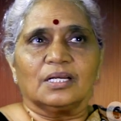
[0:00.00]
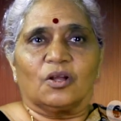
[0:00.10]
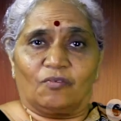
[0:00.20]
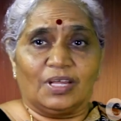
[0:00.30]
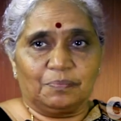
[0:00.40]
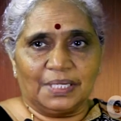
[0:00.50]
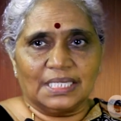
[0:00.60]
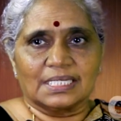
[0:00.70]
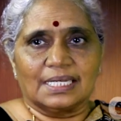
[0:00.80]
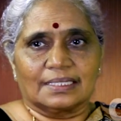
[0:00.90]

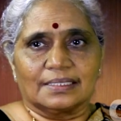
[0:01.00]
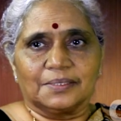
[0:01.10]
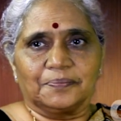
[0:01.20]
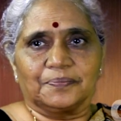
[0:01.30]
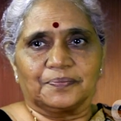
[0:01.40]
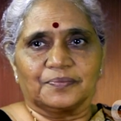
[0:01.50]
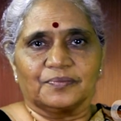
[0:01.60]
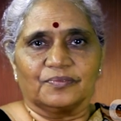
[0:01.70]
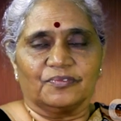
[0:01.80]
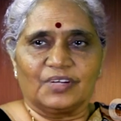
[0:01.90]
one-page letter,
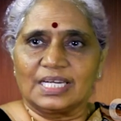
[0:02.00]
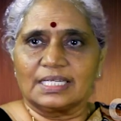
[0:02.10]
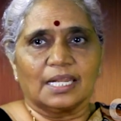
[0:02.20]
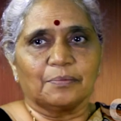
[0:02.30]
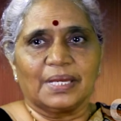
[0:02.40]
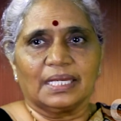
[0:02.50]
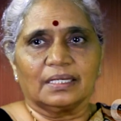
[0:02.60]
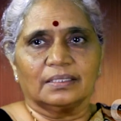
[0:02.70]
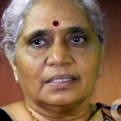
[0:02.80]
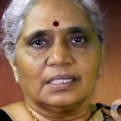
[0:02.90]
front and
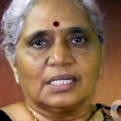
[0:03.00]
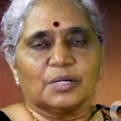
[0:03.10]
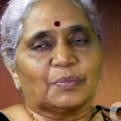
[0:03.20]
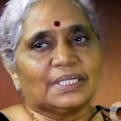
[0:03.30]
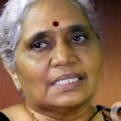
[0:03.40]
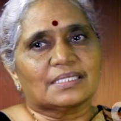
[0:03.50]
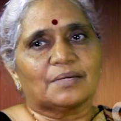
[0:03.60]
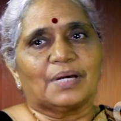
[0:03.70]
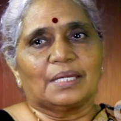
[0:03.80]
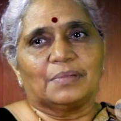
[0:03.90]
back, but it's a
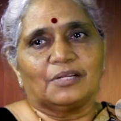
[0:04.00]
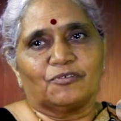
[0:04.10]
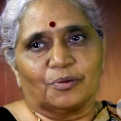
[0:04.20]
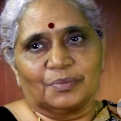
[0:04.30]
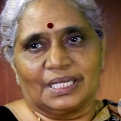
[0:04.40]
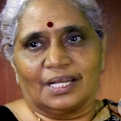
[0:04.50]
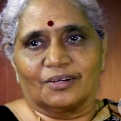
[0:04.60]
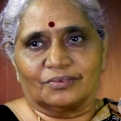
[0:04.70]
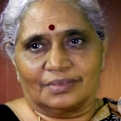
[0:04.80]
Bible for me now.